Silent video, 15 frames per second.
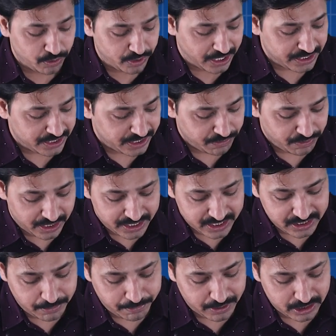You can see what
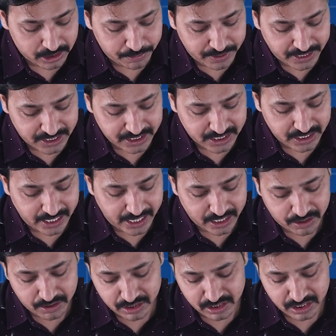is the pulse pressure,
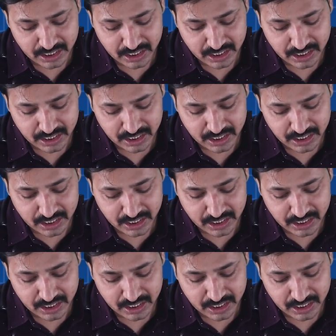diacrosis,